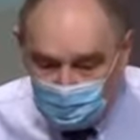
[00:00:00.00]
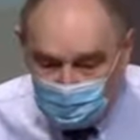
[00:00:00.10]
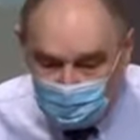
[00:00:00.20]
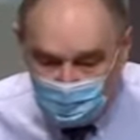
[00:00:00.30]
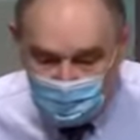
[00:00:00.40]

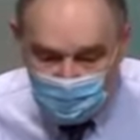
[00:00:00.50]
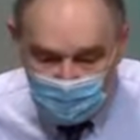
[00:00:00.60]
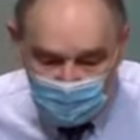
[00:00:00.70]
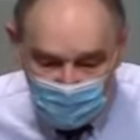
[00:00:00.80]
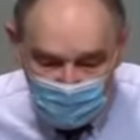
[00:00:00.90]

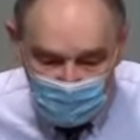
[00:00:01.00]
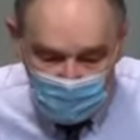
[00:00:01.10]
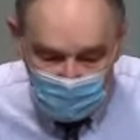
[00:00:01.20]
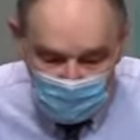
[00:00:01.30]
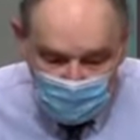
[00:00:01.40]

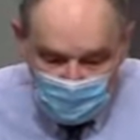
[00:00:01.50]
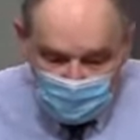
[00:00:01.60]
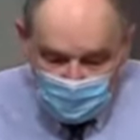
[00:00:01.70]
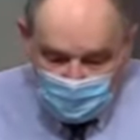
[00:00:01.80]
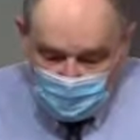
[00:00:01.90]
Nothing is said.